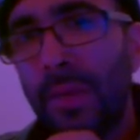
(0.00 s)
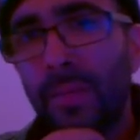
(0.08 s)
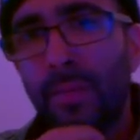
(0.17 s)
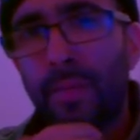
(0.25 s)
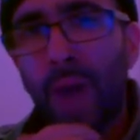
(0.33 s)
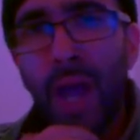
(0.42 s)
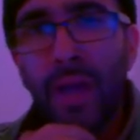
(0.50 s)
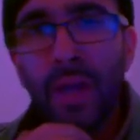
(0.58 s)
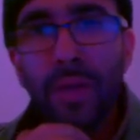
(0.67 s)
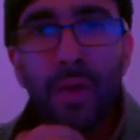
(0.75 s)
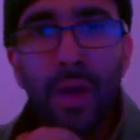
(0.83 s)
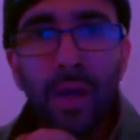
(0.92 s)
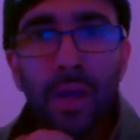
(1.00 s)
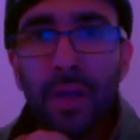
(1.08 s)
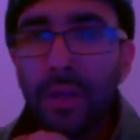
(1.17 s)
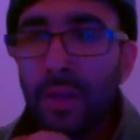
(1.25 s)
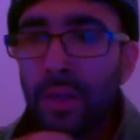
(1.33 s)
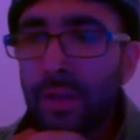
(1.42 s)

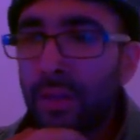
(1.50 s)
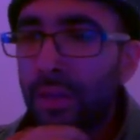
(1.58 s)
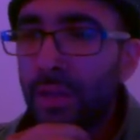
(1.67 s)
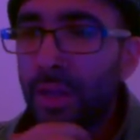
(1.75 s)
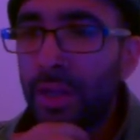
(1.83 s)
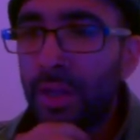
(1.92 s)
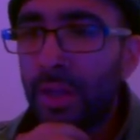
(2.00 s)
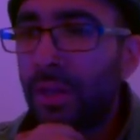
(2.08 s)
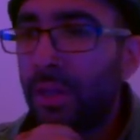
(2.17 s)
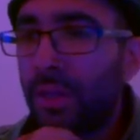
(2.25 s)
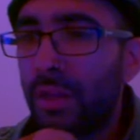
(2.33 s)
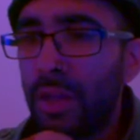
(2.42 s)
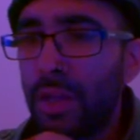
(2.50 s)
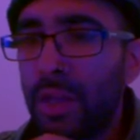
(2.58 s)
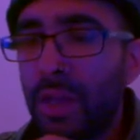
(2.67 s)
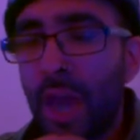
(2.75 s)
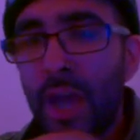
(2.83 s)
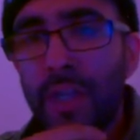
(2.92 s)
mining-wise, it's
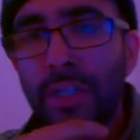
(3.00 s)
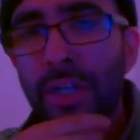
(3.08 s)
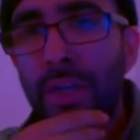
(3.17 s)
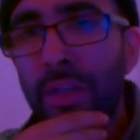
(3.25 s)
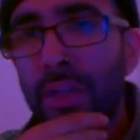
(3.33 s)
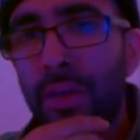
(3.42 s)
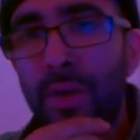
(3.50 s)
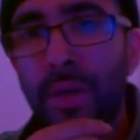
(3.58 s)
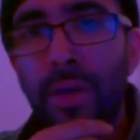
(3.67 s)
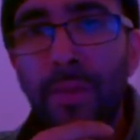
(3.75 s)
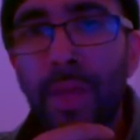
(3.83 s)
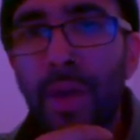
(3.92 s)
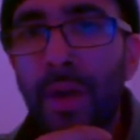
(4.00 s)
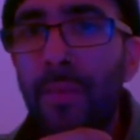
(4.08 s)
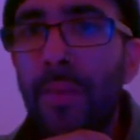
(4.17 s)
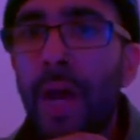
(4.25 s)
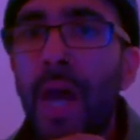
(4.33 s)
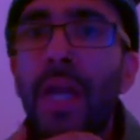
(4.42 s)
Zcash and Ethereum that I'm
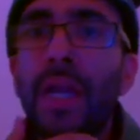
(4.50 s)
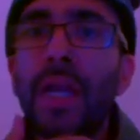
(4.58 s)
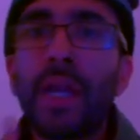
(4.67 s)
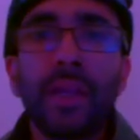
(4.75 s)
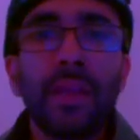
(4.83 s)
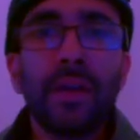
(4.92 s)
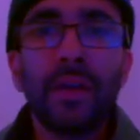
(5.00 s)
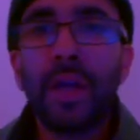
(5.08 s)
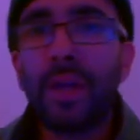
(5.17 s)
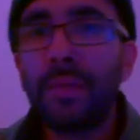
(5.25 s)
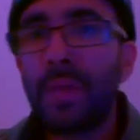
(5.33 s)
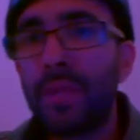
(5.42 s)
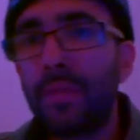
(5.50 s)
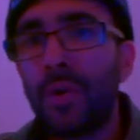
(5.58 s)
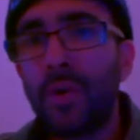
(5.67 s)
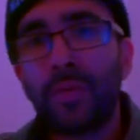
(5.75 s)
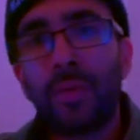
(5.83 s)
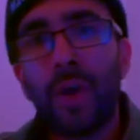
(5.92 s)
mining. They're getting me the
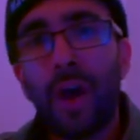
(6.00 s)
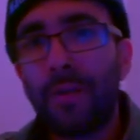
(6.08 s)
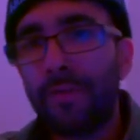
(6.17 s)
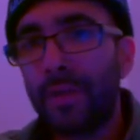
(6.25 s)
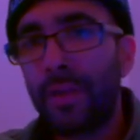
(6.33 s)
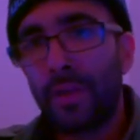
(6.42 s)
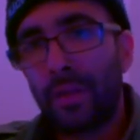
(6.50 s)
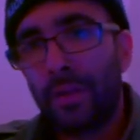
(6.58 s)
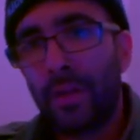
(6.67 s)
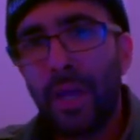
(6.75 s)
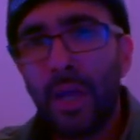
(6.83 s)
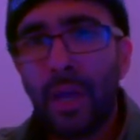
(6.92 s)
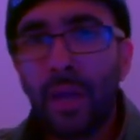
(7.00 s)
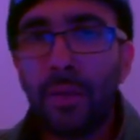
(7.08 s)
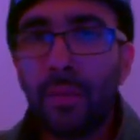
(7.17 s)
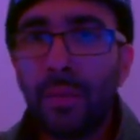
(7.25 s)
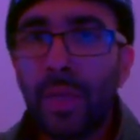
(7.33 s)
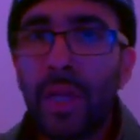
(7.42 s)
most profits, so I can't
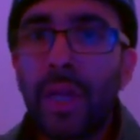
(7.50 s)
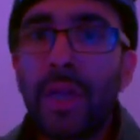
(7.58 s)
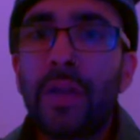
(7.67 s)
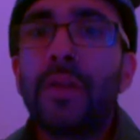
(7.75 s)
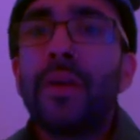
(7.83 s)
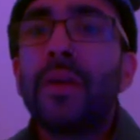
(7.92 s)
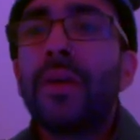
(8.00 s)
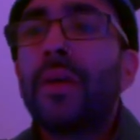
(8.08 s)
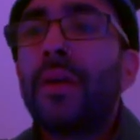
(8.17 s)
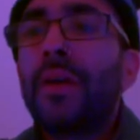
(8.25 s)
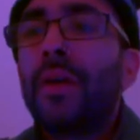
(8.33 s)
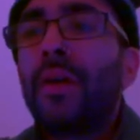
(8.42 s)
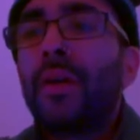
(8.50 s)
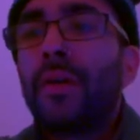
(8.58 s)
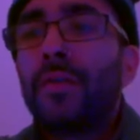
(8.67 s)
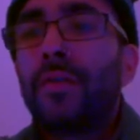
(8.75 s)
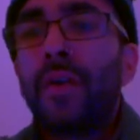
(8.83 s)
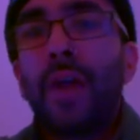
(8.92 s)
complain
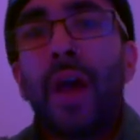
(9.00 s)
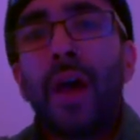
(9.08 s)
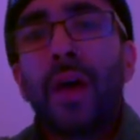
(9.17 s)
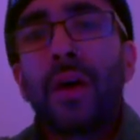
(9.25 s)
for now.